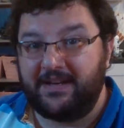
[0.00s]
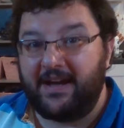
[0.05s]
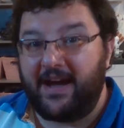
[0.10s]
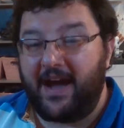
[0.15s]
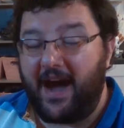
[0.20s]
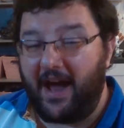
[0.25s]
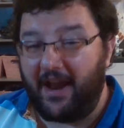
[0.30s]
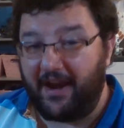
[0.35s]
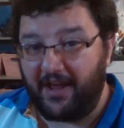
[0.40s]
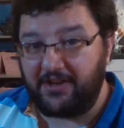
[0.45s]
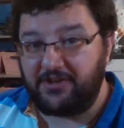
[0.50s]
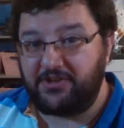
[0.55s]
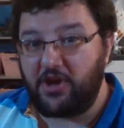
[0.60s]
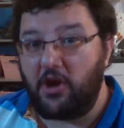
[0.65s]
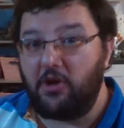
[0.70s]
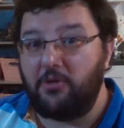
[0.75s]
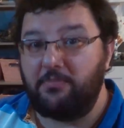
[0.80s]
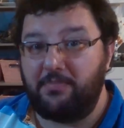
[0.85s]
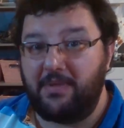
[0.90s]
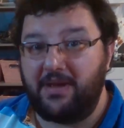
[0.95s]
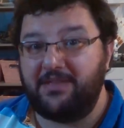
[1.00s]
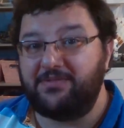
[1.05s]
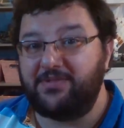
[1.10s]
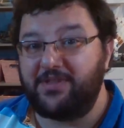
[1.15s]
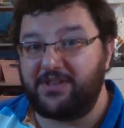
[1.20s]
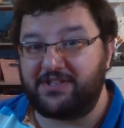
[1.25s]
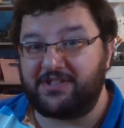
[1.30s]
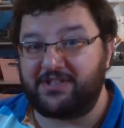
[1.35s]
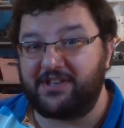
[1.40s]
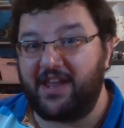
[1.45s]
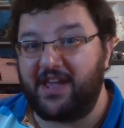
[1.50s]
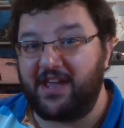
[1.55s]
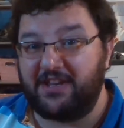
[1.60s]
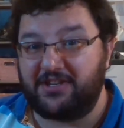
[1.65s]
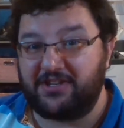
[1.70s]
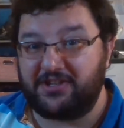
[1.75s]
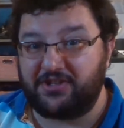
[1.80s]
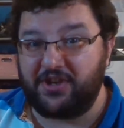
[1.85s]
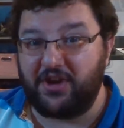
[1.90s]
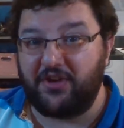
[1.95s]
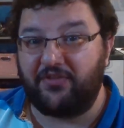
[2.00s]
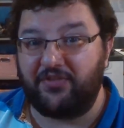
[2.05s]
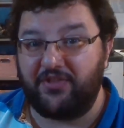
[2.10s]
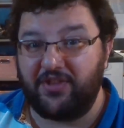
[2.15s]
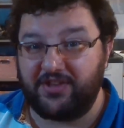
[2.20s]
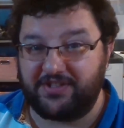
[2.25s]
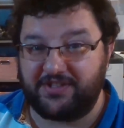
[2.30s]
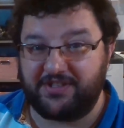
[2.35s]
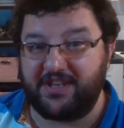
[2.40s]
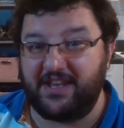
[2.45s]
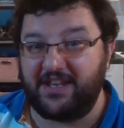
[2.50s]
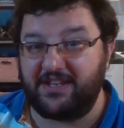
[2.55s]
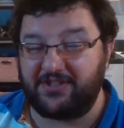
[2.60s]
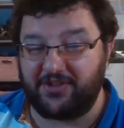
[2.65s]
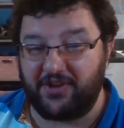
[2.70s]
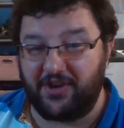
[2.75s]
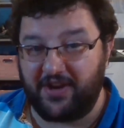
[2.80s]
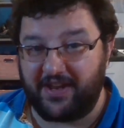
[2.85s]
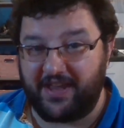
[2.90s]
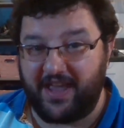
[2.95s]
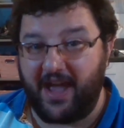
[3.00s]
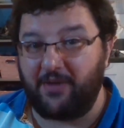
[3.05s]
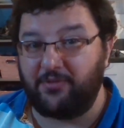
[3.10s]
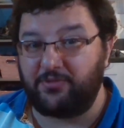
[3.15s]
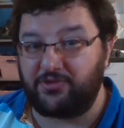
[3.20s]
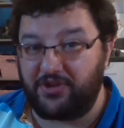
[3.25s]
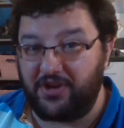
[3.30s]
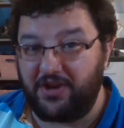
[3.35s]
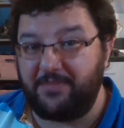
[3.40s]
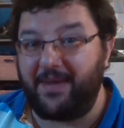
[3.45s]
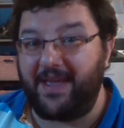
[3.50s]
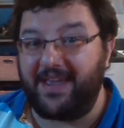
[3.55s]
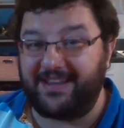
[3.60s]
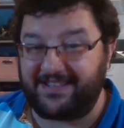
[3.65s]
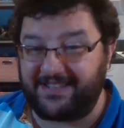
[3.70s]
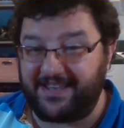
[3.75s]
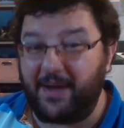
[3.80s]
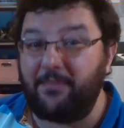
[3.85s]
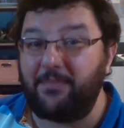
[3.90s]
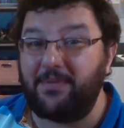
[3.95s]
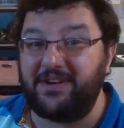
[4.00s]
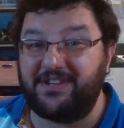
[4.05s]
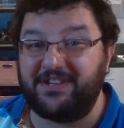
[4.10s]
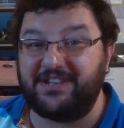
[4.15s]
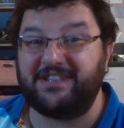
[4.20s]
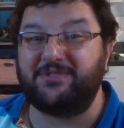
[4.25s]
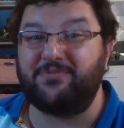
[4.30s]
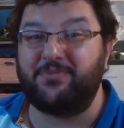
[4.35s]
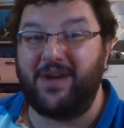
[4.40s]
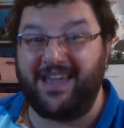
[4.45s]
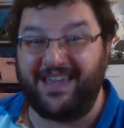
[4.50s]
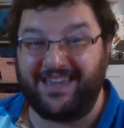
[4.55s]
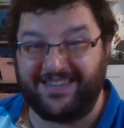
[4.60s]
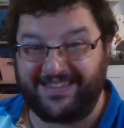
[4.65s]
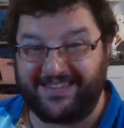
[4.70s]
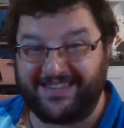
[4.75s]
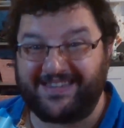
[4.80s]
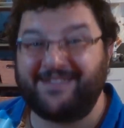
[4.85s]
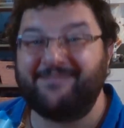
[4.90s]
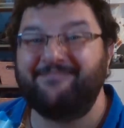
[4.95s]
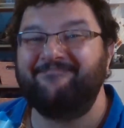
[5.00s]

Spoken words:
And I don't mean the sliced stuff that sits on a counter and you make sandwiches with.